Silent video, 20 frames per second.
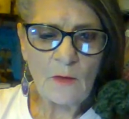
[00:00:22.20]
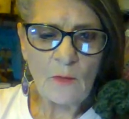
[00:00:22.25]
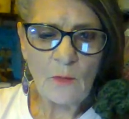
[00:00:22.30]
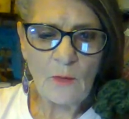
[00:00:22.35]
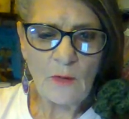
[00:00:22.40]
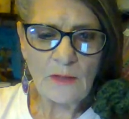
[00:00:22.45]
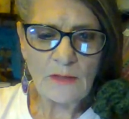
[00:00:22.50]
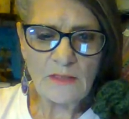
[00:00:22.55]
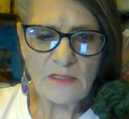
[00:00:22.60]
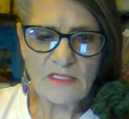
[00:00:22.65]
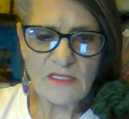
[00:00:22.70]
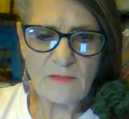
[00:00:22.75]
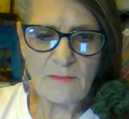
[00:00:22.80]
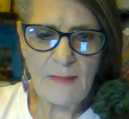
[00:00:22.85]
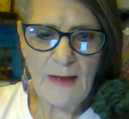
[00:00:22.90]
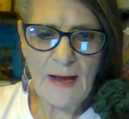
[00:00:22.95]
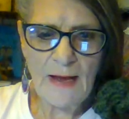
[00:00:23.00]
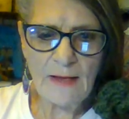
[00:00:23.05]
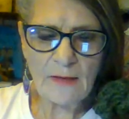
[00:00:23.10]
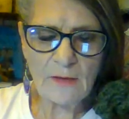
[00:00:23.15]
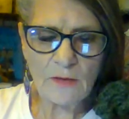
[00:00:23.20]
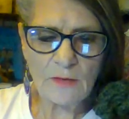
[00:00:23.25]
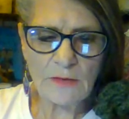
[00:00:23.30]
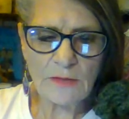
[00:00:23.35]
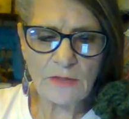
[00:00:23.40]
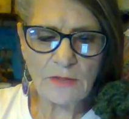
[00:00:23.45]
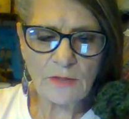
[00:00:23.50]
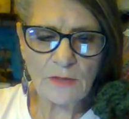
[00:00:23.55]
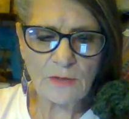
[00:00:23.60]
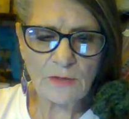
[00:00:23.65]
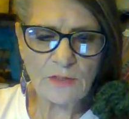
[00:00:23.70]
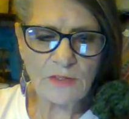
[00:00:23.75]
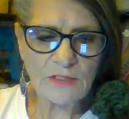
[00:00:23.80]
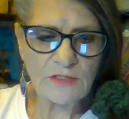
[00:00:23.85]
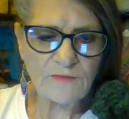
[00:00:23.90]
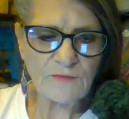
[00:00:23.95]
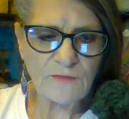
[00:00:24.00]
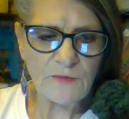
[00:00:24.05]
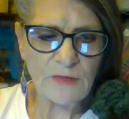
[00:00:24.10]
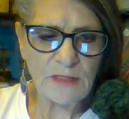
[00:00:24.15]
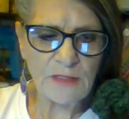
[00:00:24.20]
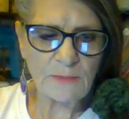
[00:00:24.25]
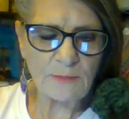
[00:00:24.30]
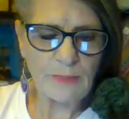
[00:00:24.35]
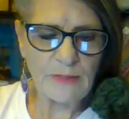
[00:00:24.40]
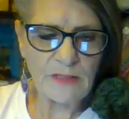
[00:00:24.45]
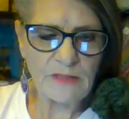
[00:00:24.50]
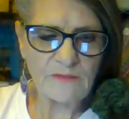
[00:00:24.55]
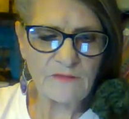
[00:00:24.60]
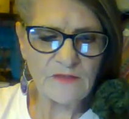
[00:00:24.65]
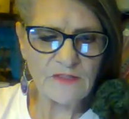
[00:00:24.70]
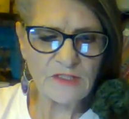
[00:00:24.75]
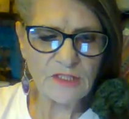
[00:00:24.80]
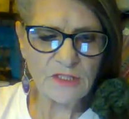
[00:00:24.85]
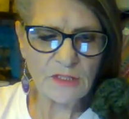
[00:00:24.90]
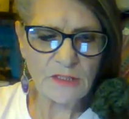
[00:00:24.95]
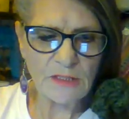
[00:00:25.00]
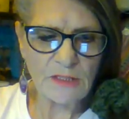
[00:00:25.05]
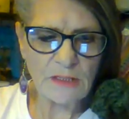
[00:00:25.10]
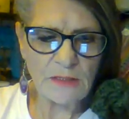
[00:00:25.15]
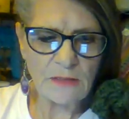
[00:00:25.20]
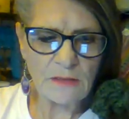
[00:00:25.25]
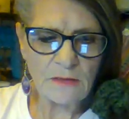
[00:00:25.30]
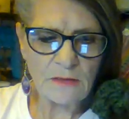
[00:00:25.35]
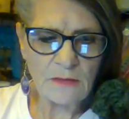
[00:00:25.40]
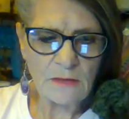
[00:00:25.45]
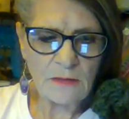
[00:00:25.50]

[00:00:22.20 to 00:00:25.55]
"What does it matter?" returned his friend peevishly.